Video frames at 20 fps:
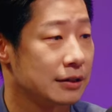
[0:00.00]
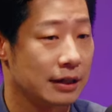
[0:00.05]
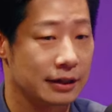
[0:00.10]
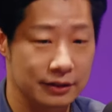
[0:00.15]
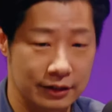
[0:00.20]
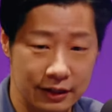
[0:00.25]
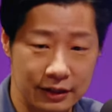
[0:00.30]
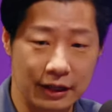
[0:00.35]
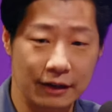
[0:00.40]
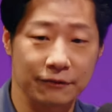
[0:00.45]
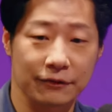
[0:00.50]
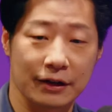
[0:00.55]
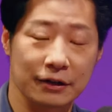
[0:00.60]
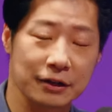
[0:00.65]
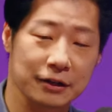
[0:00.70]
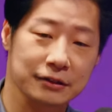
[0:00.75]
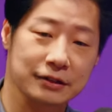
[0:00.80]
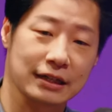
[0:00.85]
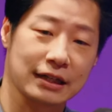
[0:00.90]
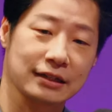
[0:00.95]
And then I found
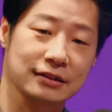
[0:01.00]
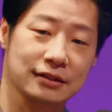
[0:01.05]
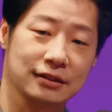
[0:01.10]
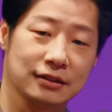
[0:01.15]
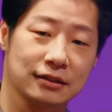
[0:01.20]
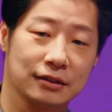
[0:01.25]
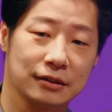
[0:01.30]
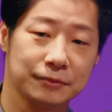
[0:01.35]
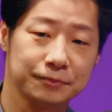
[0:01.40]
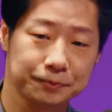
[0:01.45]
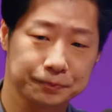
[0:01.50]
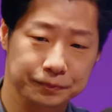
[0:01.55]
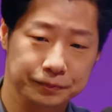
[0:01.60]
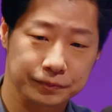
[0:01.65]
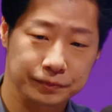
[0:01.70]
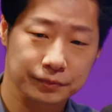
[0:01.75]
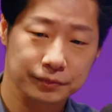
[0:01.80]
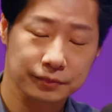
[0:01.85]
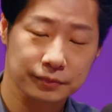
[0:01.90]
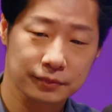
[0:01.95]
out that the
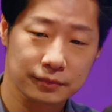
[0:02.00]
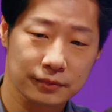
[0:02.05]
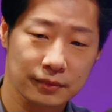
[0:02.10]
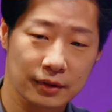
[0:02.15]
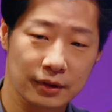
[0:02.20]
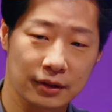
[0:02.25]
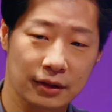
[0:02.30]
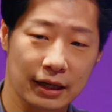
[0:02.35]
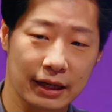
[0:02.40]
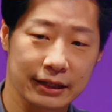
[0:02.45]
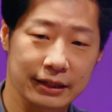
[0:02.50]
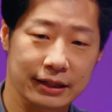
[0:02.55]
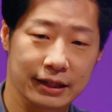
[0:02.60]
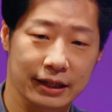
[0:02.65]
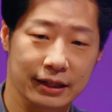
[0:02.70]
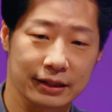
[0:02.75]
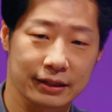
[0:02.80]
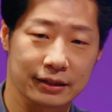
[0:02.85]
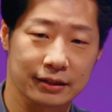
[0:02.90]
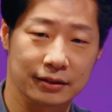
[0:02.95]
I
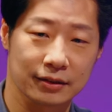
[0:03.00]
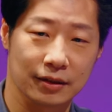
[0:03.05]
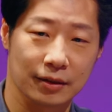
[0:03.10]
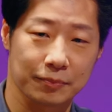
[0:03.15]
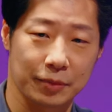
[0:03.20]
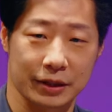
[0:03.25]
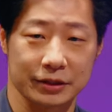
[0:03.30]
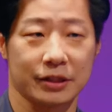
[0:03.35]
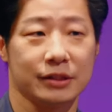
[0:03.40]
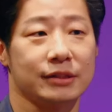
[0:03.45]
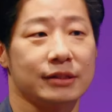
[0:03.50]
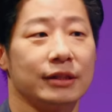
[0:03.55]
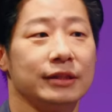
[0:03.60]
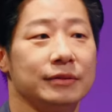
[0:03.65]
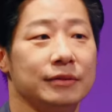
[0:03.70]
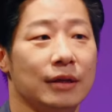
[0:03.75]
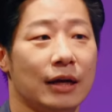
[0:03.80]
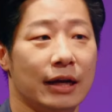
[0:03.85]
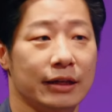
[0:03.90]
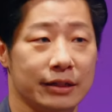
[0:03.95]
can
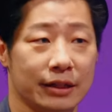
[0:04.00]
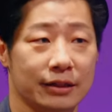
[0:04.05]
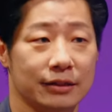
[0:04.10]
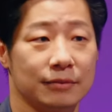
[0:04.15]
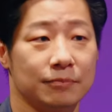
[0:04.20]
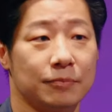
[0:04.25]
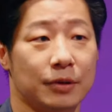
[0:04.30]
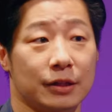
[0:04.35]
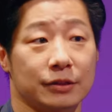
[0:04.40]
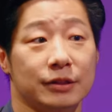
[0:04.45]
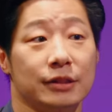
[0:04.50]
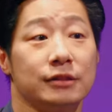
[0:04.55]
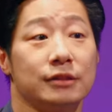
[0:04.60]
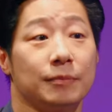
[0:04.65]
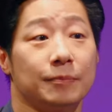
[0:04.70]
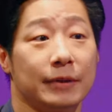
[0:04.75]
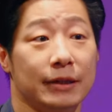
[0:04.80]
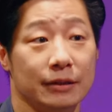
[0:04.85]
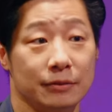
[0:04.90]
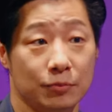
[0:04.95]
participate. I can
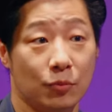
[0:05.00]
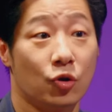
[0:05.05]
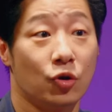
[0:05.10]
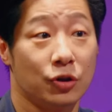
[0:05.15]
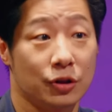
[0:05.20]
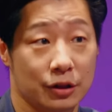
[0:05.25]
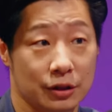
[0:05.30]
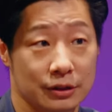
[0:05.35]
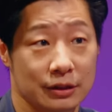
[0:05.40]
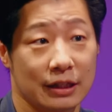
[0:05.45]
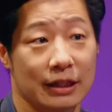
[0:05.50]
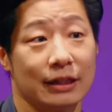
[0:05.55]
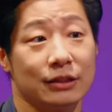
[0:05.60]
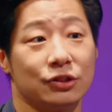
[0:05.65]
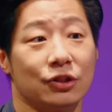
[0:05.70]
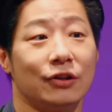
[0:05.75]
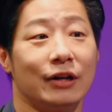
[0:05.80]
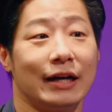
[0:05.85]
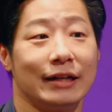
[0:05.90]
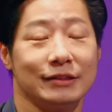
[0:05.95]
participate more.
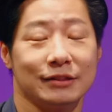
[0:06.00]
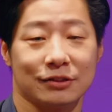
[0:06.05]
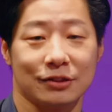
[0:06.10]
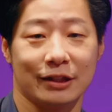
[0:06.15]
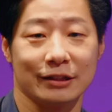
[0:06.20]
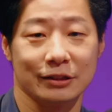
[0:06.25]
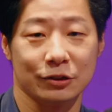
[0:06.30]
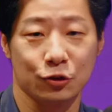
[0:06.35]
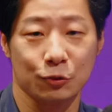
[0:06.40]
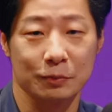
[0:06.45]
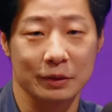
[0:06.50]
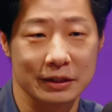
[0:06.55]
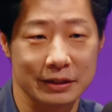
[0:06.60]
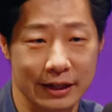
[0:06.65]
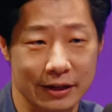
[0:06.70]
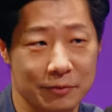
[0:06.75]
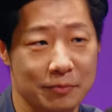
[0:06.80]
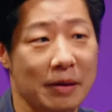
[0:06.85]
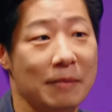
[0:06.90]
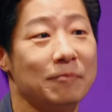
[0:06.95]
So I started to be
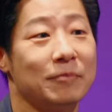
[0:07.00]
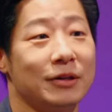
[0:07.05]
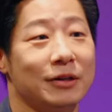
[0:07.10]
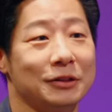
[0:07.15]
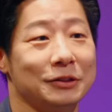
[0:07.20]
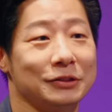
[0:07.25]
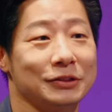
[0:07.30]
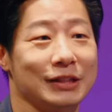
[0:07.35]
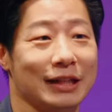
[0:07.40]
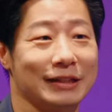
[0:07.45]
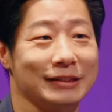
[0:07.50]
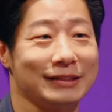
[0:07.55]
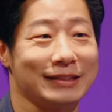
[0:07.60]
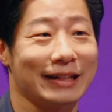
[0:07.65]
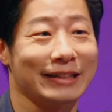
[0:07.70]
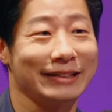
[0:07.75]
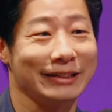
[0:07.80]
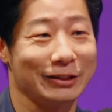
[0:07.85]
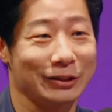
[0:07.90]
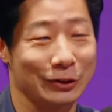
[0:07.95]
their members. I
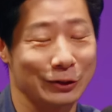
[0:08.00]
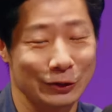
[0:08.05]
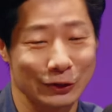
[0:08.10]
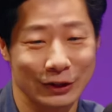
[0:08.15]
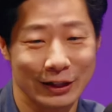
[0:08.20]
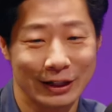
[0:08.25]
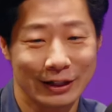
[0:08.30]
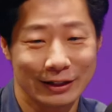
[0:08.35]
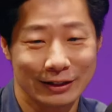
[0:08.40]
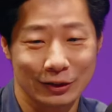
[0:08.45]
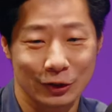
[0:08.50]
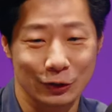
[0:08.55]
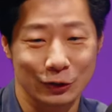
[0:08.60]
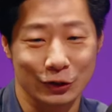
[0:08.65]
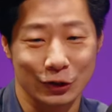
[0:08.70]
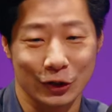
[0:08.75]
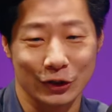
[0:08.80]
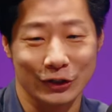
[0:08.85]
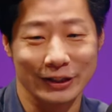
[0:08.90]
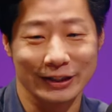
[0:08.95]
started to to
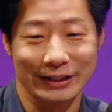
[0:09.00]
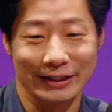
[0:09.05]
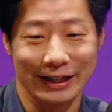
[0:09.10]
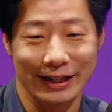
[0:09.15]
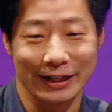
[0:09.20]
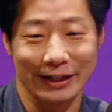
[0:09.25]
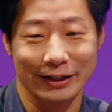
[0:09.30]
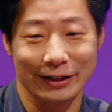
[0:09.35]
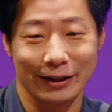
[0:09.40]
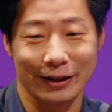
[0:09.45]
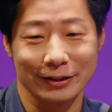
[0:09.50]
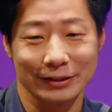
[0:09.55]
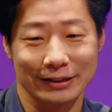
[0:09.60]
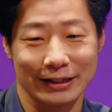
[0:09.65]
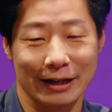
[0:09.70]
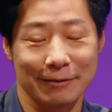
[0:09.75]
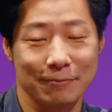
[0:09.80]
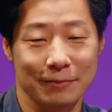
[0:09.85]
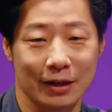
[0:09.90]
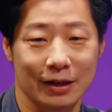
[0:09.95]
join their
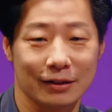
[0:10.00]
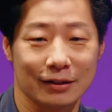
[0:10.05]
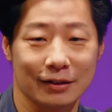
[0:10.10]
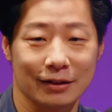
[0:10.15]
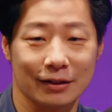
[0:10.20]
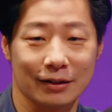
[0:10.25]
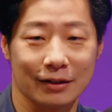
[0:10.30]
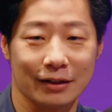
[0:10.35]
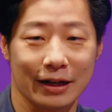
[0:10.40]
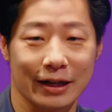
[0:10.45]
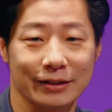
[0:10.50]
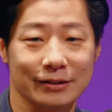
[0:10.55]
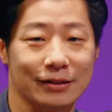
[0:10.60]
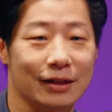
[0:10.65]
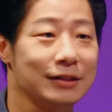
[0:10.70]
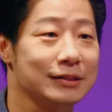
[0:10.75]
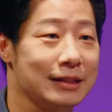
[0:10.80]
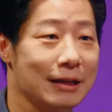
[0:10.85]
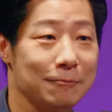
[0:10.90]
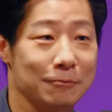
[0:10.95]
assemb uh,
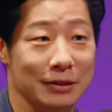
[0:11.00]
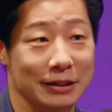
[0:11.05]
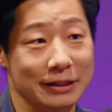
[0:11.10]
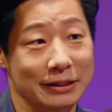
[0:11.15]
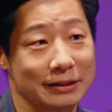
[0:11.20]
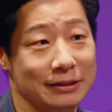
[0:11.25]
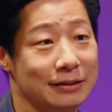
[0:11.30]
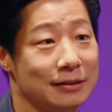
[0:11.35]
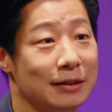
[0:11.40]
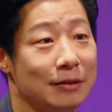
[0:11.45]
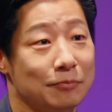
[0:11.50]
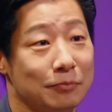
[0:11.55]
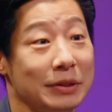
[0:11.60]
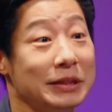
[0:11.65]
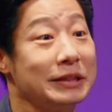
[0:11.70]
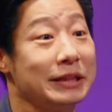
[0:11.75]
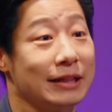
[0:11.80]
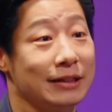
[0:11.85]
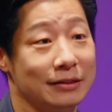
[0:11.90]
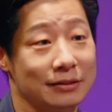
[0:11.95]
assemblies,
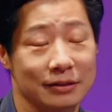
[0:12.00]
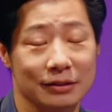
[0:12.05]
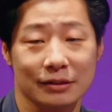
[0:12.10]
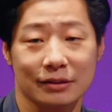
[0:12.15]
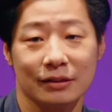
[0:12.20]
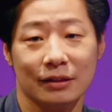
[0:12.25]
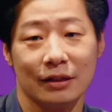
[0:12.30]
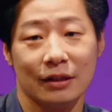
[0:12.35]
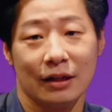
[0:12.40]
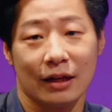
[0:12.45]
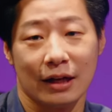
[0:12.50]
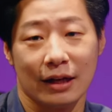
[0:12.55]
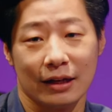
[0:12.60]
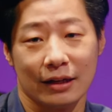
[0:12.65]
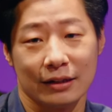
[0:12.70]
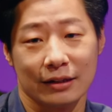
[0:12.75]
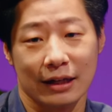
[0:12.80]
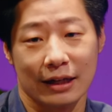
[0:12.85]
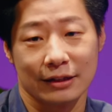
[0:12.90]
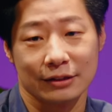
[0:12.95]
meetings,
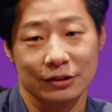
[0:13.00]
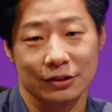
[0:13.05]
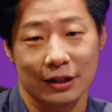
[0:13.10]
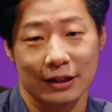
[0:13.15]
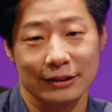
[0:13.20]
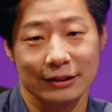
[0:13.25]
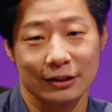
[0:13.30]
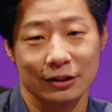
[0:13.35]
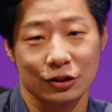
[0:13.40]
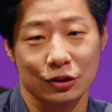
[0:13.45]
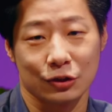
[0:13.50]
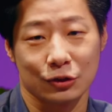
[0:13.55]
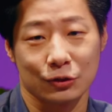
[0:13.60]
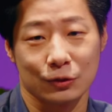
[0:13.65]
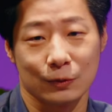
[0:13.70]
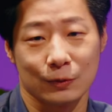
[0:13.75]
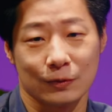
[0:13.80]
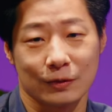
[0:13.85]
and I started to